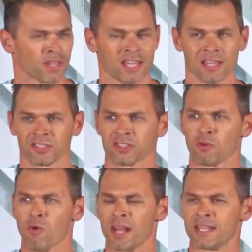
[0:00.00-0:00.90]
He is
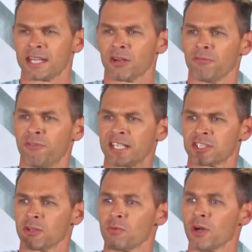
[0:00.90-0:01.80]
the one that
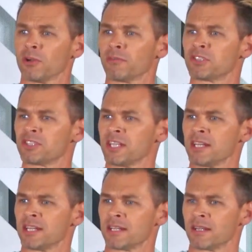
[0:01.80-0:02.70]
convicts the world of
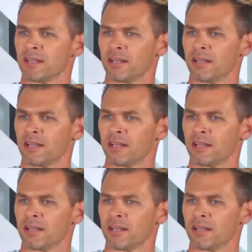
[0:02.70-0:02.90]
sin,